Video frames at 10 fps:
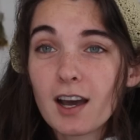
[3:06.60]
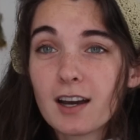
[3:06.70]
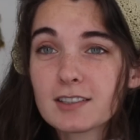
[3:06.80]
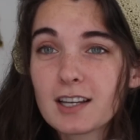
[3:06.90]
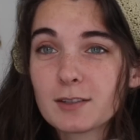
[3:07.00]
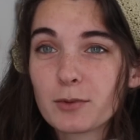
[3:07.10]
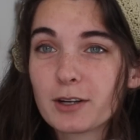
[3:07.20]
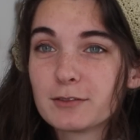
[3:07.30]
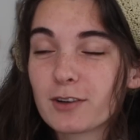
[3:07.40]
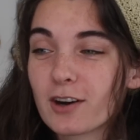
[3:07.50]
I just had a
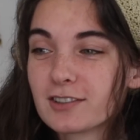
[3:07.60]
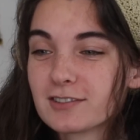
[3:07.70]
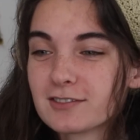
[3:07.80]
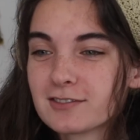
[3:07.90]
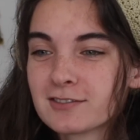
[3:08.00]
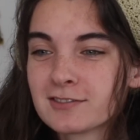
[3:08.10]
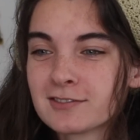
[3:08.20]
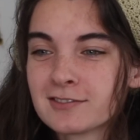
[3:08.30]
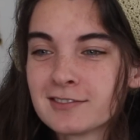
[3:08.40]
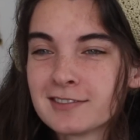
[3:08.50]
brain fart.
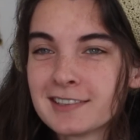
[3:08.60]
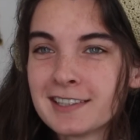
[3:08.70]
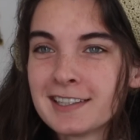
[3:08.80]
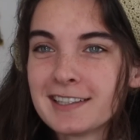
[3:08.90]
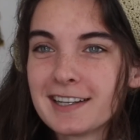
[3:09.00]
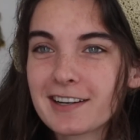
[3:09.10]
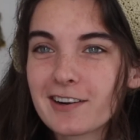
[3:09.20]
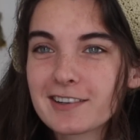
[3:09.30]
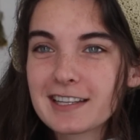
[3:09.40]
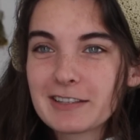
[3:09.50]
I
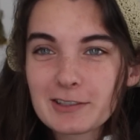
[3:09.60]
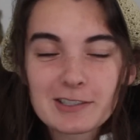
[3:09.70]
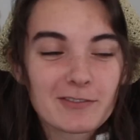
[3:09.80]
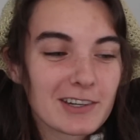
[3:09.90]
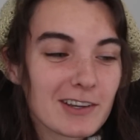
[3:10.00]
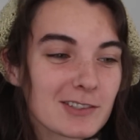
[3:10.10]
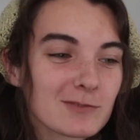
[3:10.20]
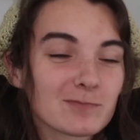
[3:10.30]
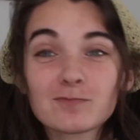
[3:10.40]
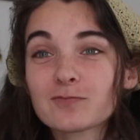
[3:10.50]
got thinking about something
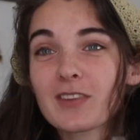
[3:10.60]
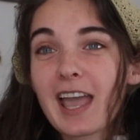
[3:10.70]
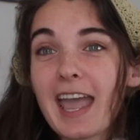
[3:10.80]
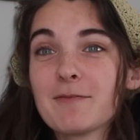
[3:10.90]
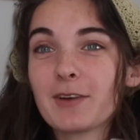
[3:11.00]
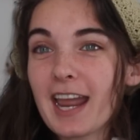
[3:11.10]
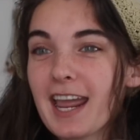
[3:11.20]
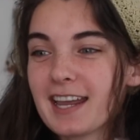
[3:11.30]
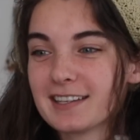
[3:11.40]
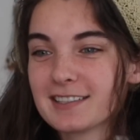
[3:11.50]
else. And my
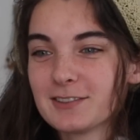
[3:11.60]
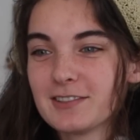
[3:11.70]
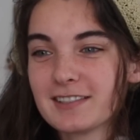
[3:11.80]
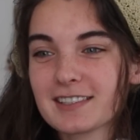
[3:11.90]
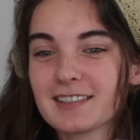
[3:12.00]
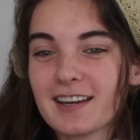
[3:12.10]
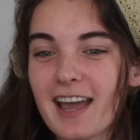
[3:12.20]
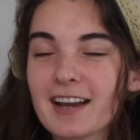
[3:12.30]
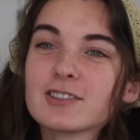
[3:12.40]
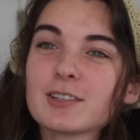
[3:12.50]
aunt, who is
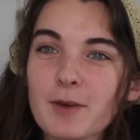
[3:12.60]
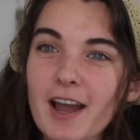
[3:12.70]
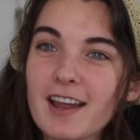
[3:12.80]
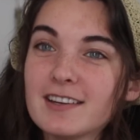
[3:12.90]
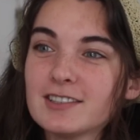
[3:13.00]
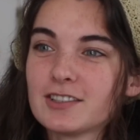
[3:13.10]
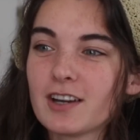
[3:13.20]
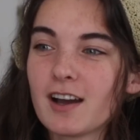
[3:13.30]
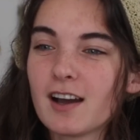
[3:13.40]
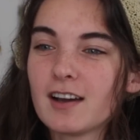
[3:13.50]
actually my age,
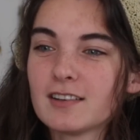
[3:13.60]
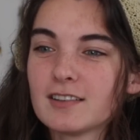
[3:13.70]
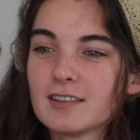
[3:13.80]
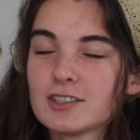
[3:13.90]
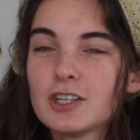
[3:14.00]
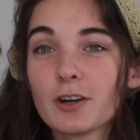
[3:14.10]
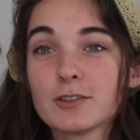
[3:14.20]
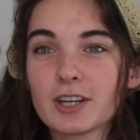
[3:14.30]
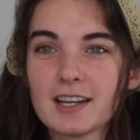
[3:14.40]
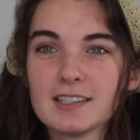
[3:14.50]
she
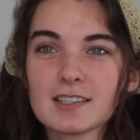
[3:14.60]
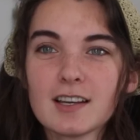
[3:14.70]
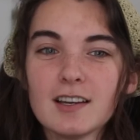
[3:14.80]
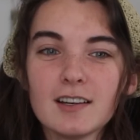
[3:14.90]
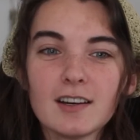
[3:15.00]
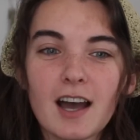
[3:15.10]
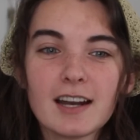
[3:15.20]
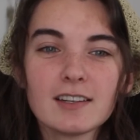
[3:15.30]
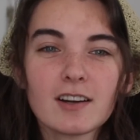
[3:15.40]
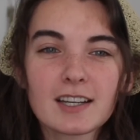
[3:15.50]
crochets.
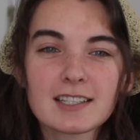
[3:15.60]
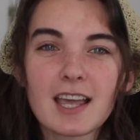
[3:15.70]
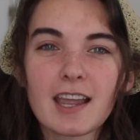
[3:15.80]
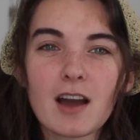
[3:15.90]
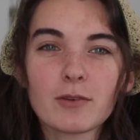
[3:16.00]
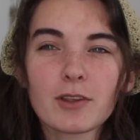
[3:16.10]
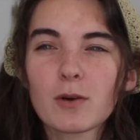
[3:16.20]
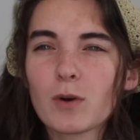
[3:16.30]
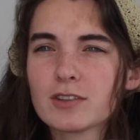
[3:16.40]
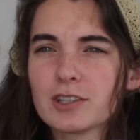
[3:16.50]
I did not get to hang out with
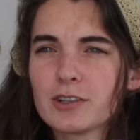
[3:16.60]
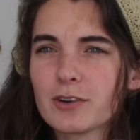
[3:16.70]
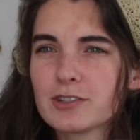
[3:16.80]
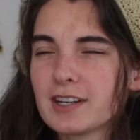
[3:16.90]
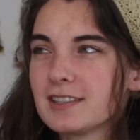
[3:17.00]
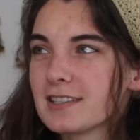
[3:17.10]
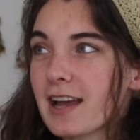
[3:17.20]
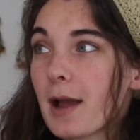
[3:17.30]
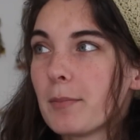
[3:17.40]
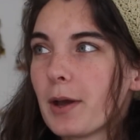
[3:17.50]
her while she crocheted this
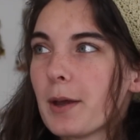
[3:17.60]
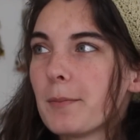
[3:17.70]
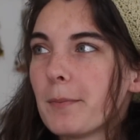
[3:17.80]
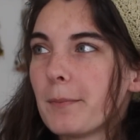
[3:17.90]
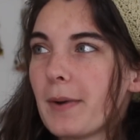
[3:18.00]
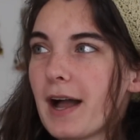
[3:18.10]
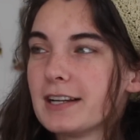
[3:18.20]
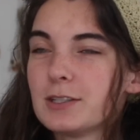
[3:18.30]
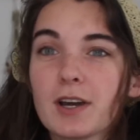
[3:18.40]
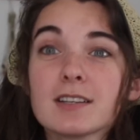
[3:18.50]
time, but my
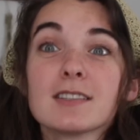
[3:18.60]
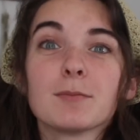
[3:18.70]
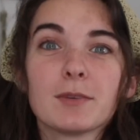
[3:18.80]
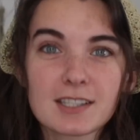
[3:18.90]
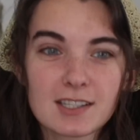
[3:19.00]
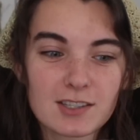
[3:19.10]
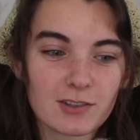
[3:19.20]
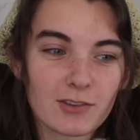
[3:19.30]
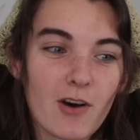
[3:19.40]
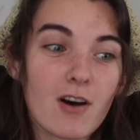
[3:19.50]
two cousins and my
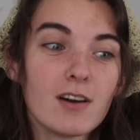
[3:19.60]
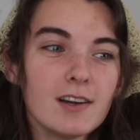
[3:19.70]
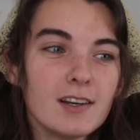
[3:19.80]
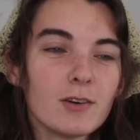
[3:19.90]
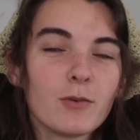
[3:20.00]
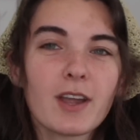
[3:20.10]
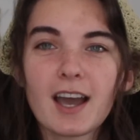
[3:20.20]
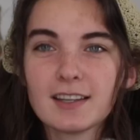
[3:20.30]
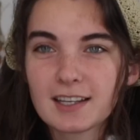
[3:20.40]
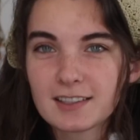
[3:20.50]
sister-in-law, we
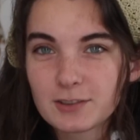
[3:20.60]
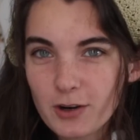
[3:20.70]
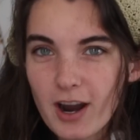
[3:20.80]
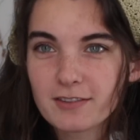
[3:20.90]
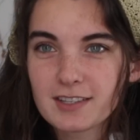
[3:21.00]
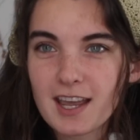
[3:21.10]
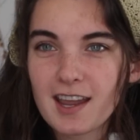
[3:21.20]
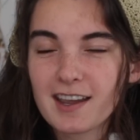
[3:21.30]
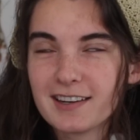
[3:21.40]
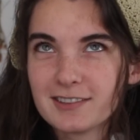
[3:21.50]
had like a little craft
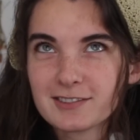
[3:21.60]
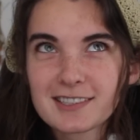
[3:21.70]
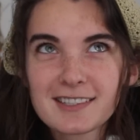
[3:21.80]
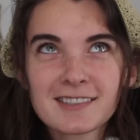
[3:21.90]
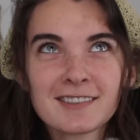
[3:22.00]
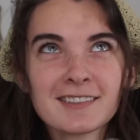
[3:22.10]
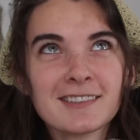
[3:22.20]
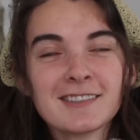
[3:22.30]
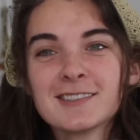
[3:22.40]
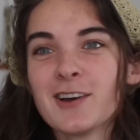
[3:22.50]
day and it was
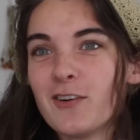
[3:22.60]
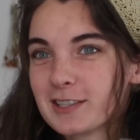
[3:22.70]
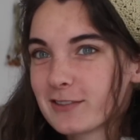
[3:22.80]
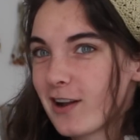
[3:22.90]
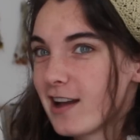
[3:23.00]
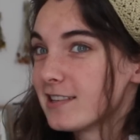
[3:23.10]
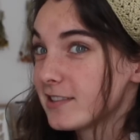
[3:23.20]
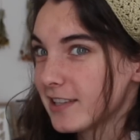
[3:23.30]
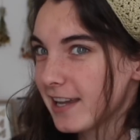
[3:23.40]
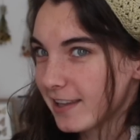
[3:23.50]
so much fun.
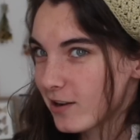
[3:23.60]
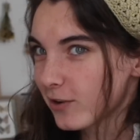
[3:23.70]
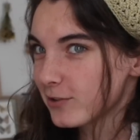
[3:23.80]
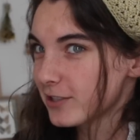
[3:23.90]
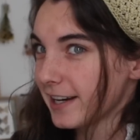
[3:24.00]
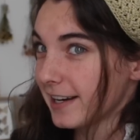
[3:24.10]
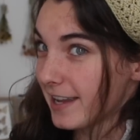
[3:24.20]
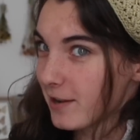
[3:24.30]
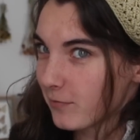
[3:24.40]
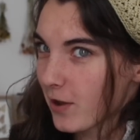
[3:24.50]
So yeah, they all crocheted, I
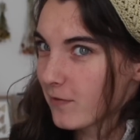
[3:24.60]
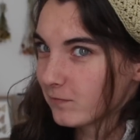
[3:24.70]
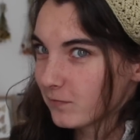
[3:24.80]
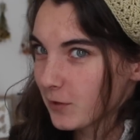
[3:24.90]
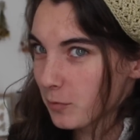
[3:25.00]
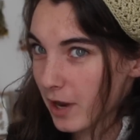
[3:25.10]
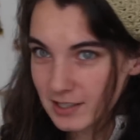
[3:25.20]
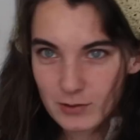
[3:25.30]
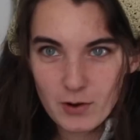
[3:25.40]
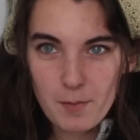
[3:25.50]
knit, but little
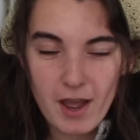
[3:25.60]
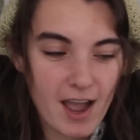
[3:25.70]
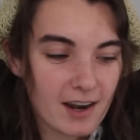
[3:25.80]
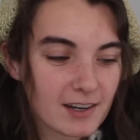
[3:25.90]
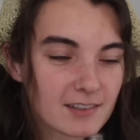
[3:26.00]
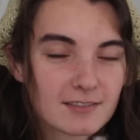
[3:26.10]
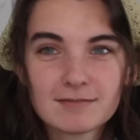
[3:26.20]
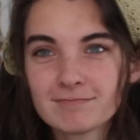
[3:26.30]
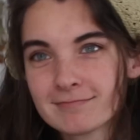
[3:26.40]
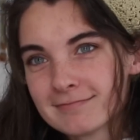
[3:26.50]
backstory behind
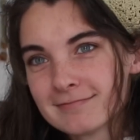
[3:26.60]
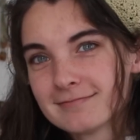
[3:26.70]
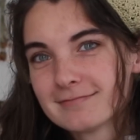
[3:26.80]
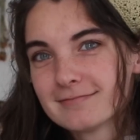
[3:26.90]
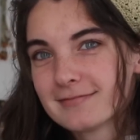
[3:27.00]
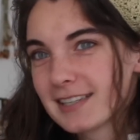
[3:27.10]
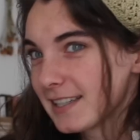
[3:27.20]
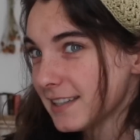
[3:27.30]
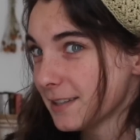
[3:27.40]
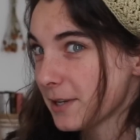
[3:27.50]

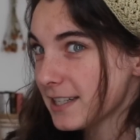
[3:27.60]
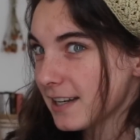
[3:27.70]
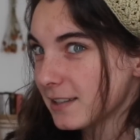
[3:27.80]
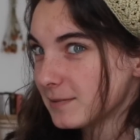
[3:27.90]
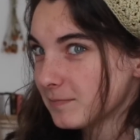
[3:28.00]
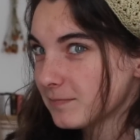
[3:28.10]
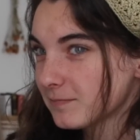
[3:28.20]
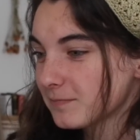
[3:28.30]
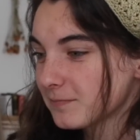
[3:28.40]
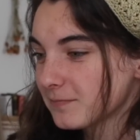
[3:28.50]
the bandana.
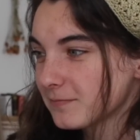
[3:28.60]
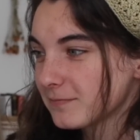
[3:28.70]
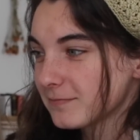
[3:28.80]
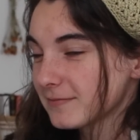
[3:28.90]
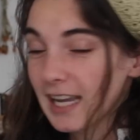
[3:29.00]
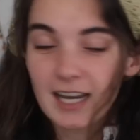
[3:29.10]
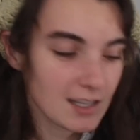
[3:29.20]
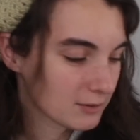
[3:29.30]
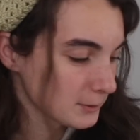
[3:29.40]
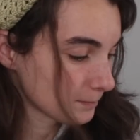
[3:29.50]
I
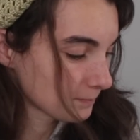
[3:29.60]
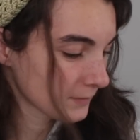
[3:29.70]
love it.